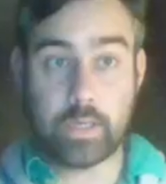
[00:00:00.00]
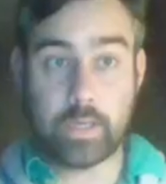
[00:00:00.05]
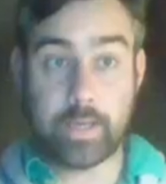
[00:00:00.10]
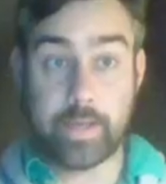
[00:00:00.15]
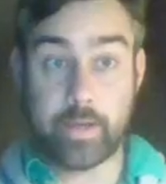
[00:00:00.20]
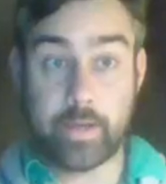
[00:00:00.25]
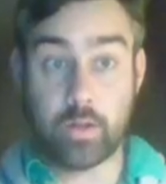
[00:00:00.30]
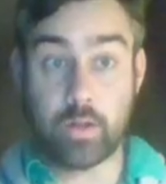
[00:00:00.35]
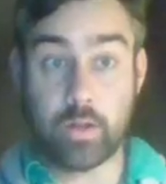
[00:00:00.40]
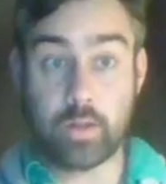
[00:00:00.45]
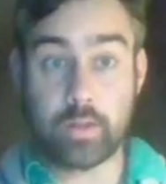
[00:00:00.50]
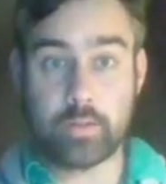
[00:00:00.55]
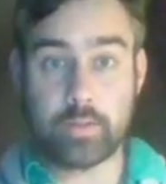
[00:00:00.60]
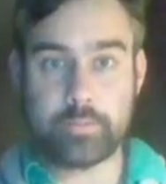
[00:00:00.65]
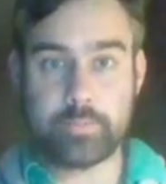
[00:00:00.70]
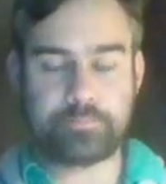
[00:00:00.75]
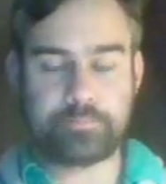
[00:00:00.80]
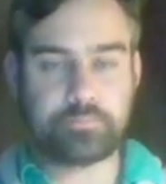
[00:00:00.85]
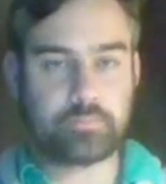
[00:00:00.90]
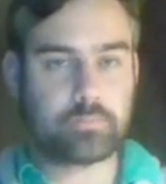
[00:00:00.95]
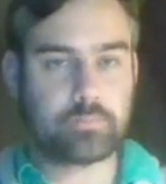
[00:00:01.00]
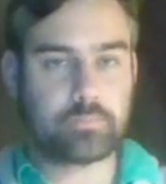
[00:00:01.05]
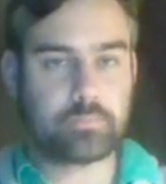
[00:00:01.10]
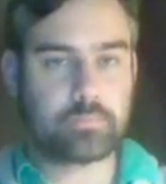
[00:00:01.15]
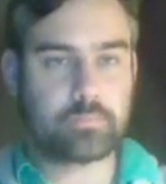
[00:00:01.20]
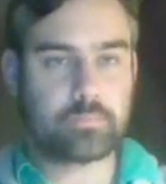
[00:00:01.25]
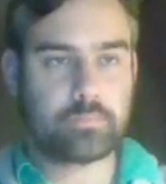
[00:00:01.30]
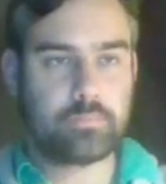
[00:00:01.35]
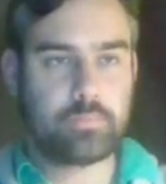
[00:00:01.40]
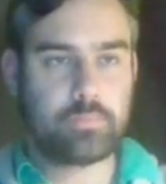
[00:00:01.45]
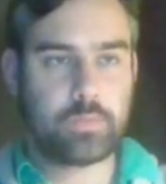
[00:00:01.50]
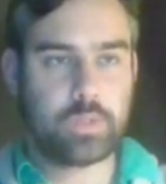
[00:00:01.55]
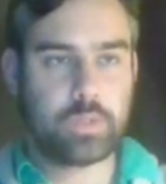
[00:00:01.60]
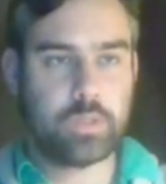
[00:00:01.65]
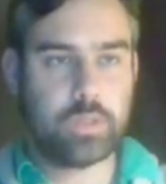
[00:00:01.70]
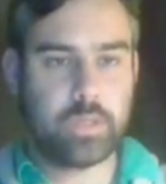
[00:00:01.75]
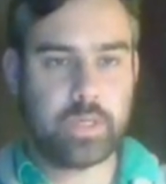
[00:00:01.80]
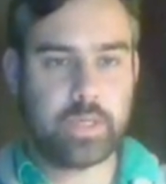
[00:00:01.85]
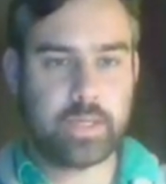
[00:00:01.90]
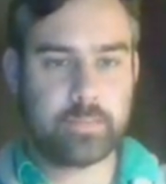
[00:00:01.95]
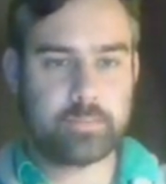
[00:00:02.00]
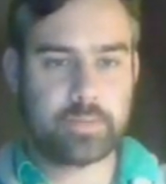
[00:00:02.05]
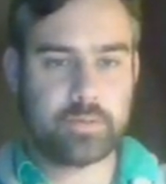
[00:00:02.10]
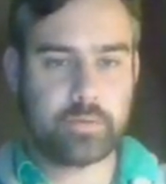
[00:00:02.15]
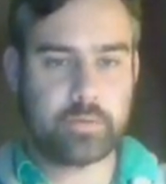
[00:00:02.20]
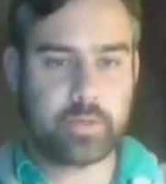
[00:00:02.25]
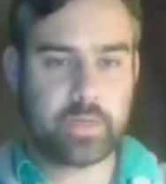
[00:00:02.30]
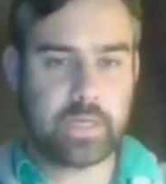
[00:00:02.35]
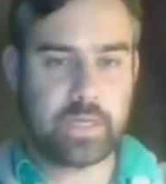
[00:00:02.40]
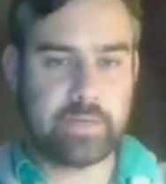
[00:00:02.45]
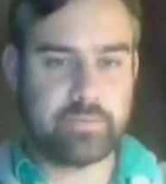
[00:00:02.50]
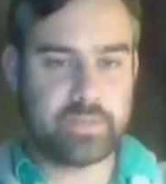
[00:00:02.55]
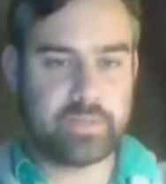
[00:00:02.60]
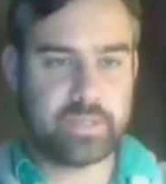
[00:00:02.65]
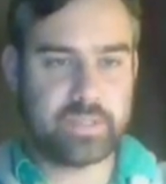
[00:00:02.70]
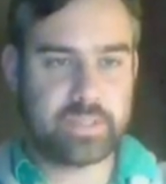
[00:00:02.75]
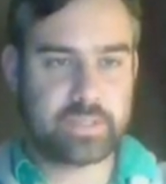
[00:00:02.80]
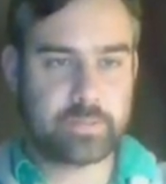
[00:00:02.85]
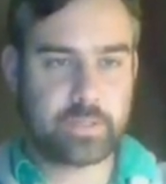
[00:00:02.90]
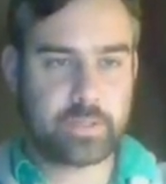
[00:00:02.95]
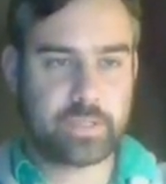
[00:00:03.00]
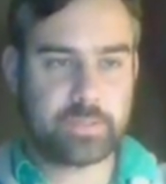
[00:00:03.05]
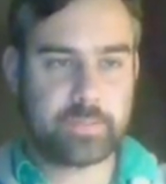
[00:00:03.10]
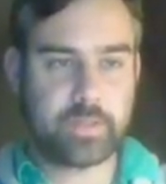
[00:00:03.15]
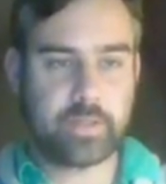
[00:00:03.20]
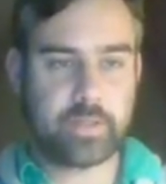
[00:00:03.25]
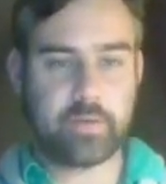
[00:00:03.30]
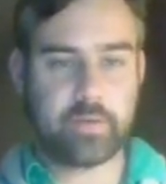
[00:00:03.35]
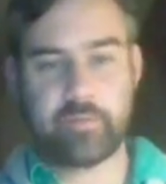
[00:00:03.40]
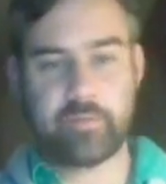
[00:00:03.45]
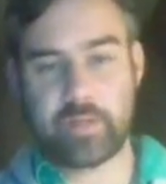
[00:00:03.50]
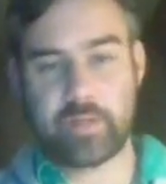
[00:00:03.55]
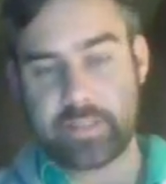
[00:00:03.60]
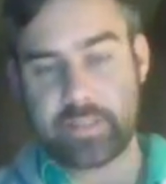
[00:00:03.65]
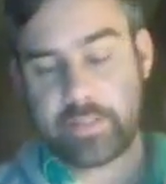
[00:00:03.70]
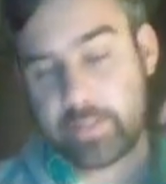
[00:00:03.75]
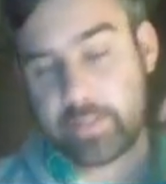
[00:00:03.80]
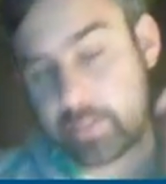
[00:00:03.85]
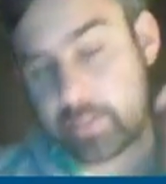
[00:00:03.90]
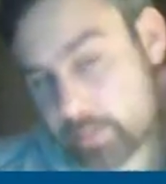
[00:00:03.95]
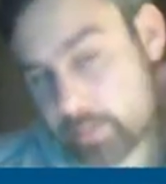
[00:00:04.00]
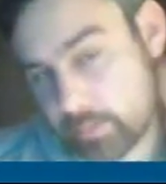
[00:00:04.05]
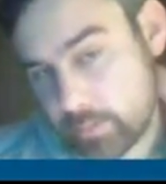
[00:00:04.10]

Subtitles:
At all. Yeah, so we're going to have a discard spell here, Thoughtseize.